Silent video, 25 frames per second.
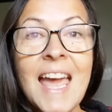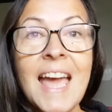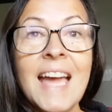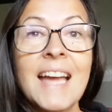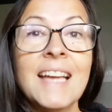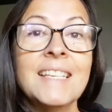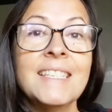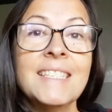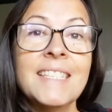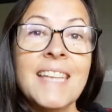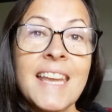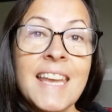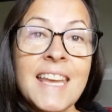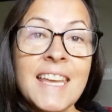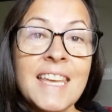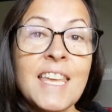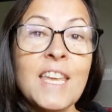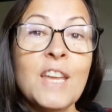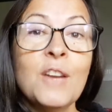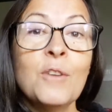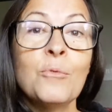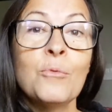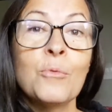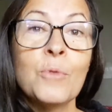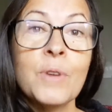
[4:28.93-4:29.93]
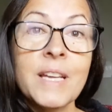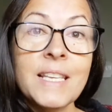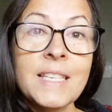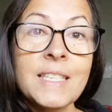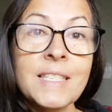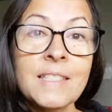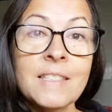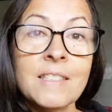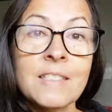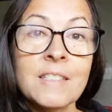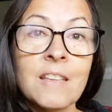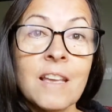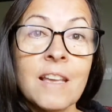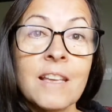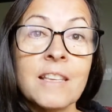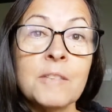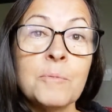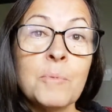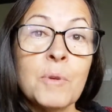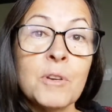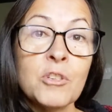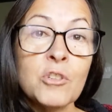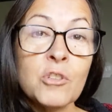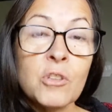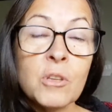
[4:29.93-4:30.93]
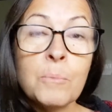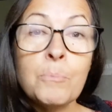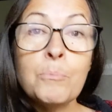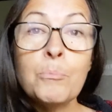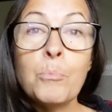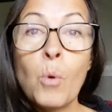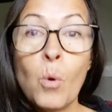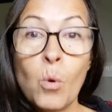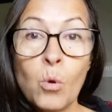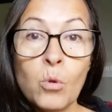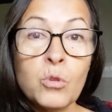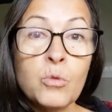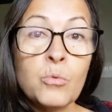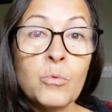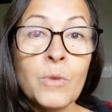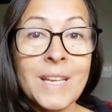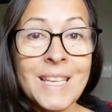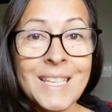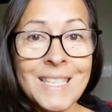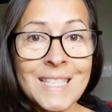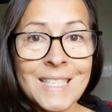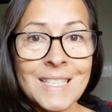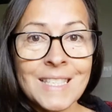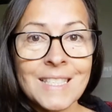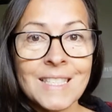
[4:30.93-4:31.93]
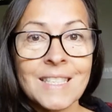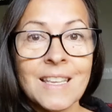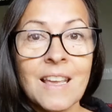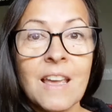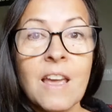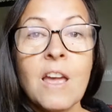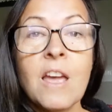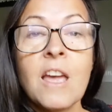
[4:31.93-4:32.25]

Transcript: and taking risks, especially bold risks,